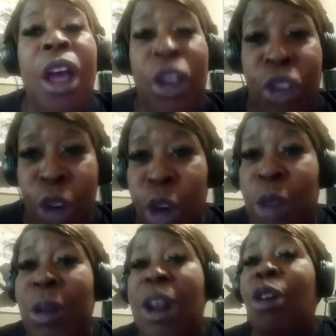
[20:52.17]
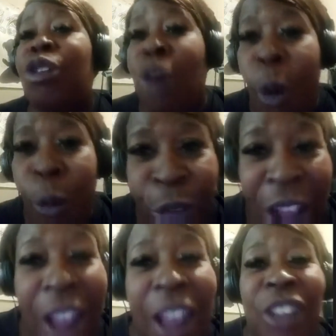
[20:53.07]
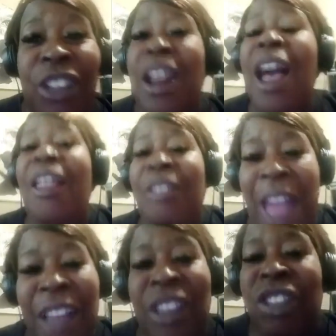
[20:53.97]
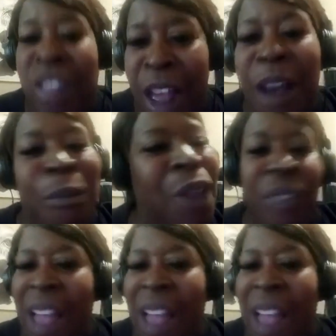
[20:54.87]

excuse me, those dope fiends, and that's them.